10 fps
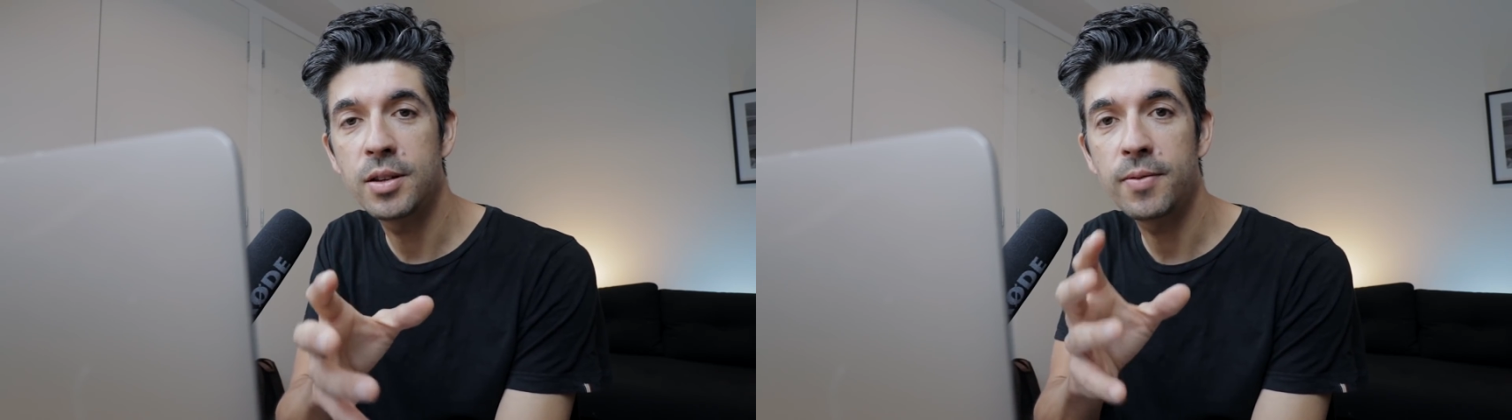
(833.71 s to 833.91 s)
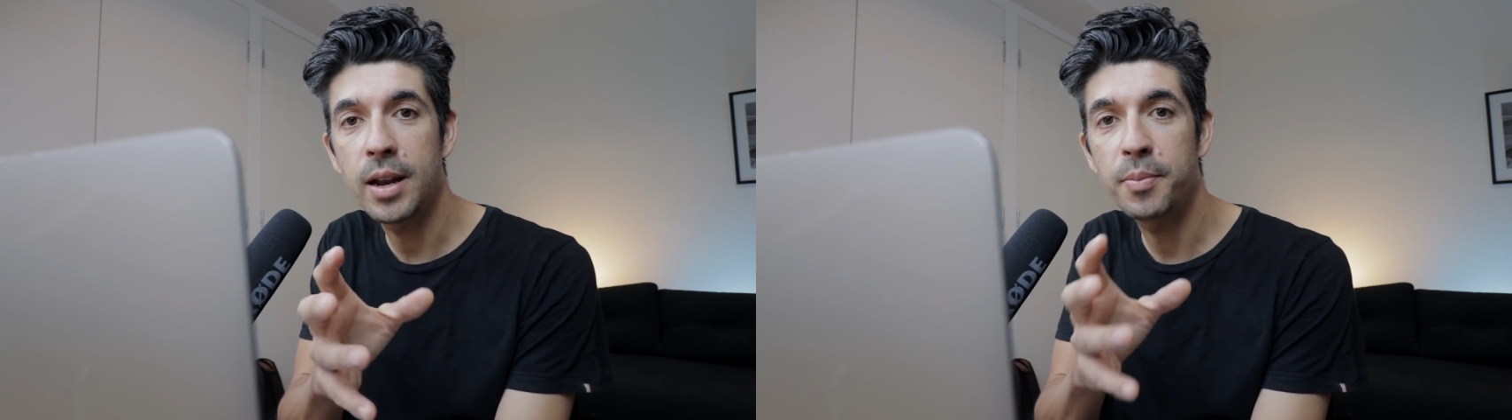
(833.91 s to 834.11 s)

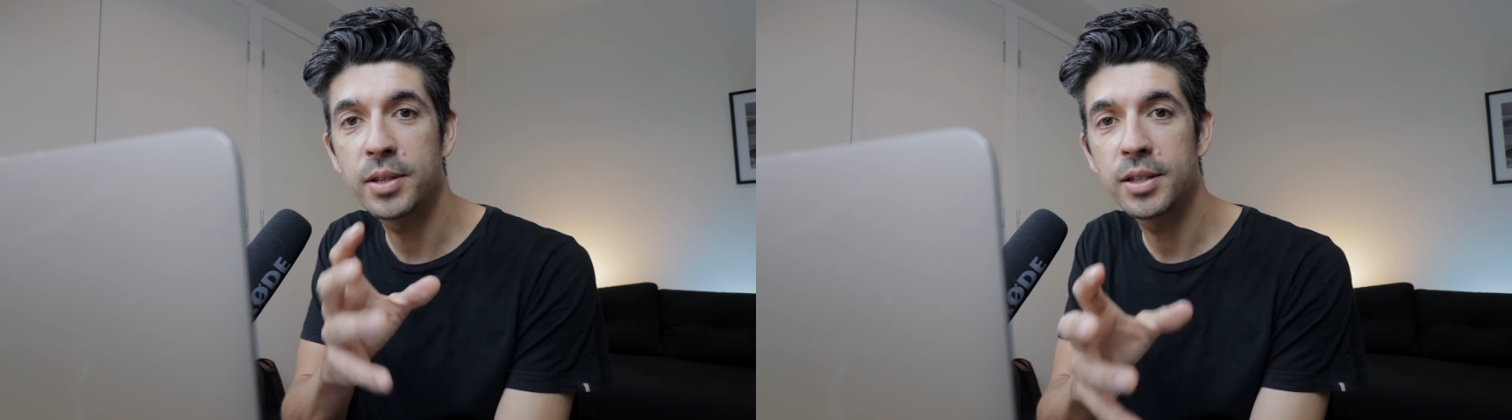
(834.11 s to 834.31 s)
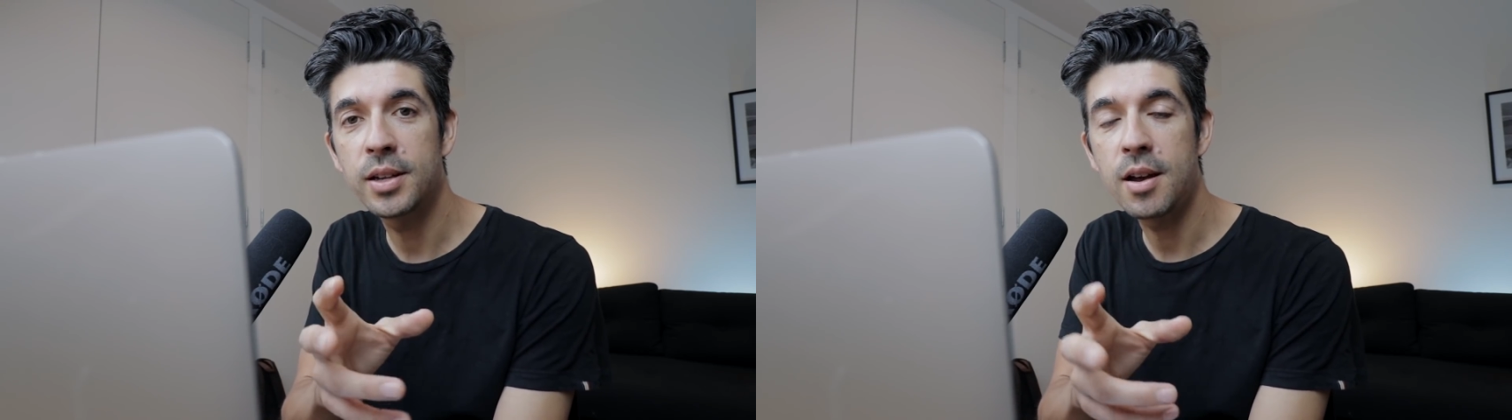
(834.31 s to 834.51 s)
develop a
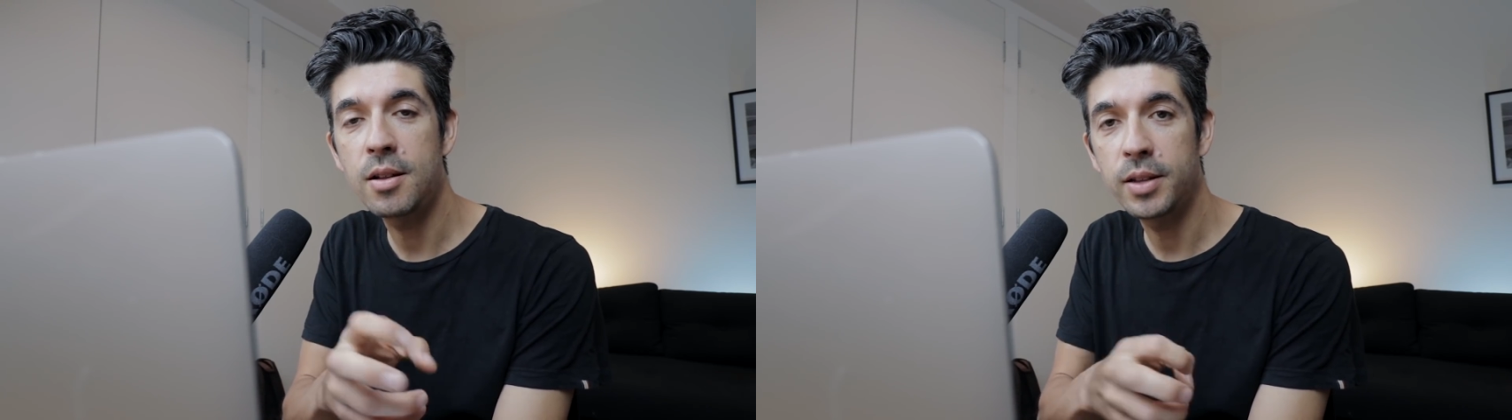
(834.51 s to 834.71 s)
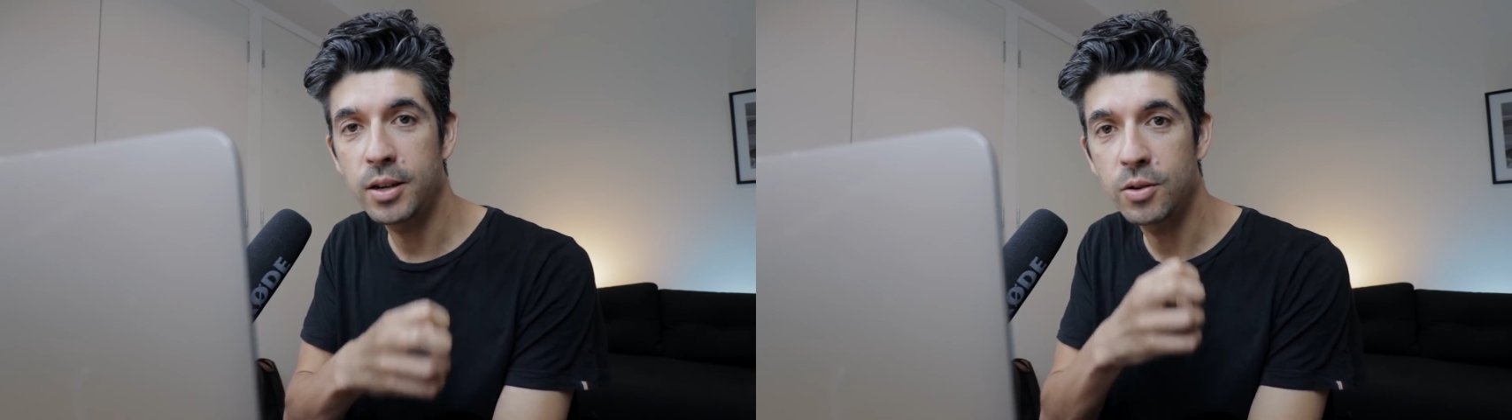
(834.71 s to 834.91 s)

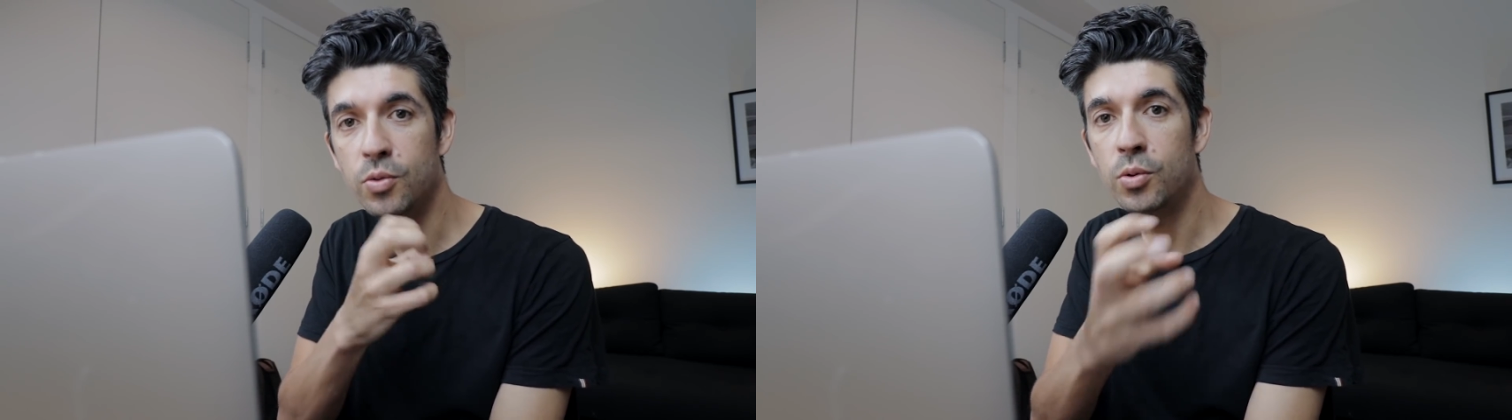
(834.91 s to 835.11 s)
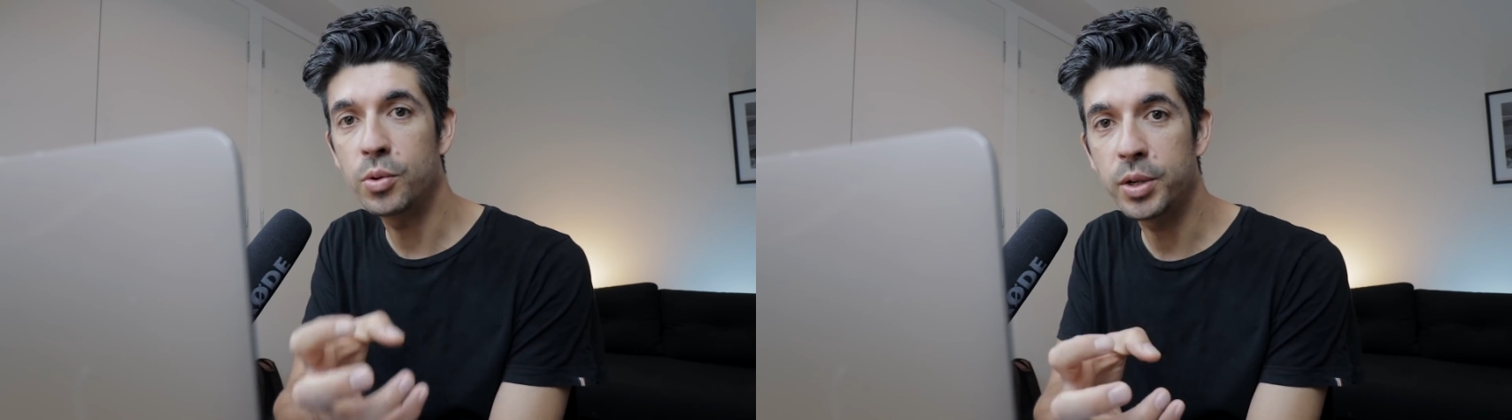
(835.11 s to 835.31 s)
style in
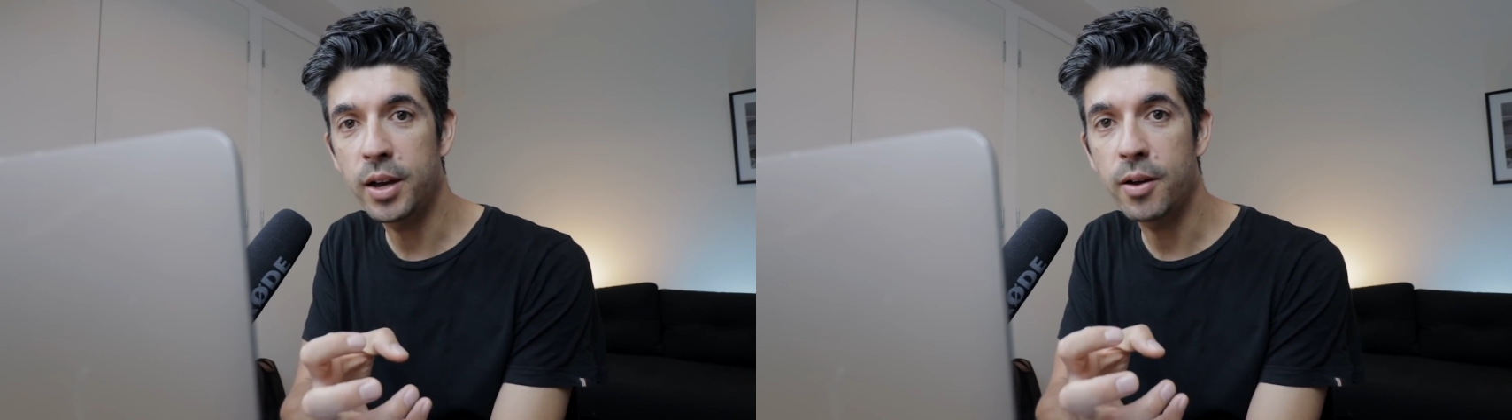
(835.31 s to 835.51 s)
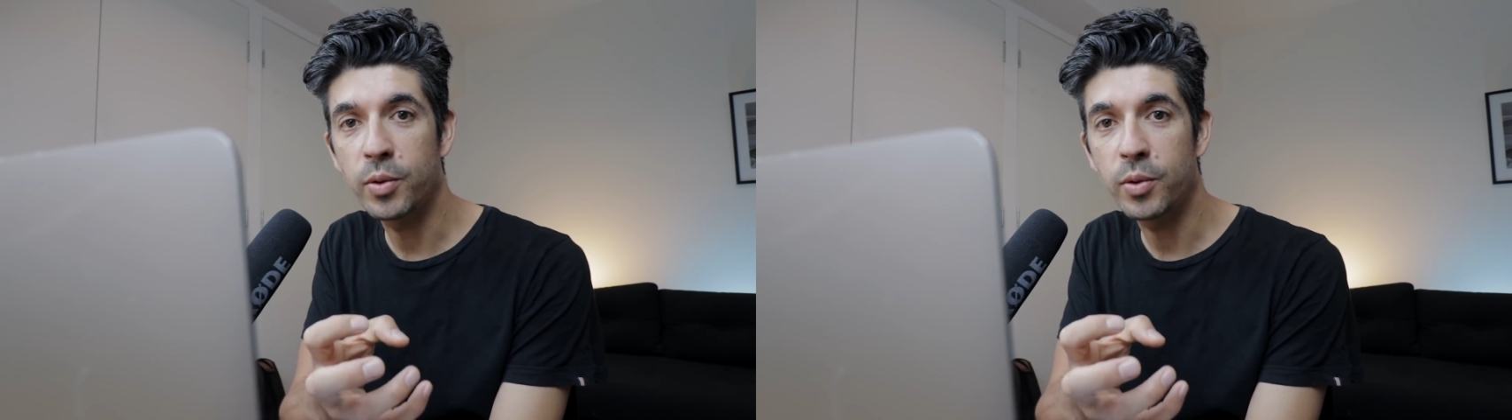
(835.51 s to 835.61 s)
your audio